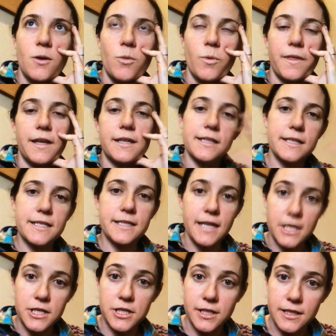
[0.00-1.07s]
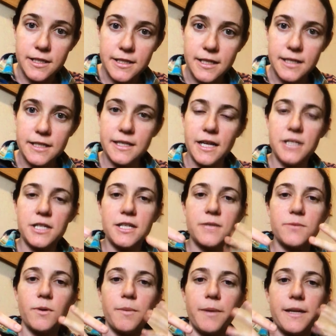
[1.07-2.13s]
when they did sta-
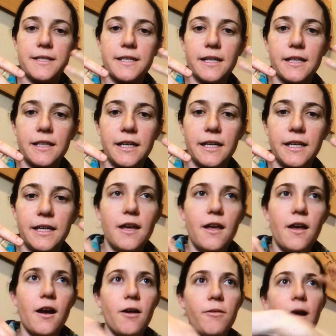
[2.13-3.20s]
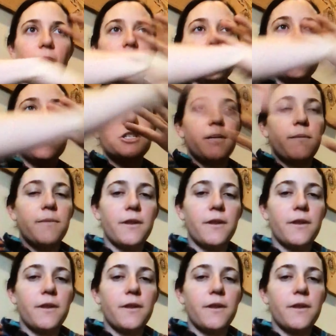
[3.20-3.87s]
stations were basically around the gym.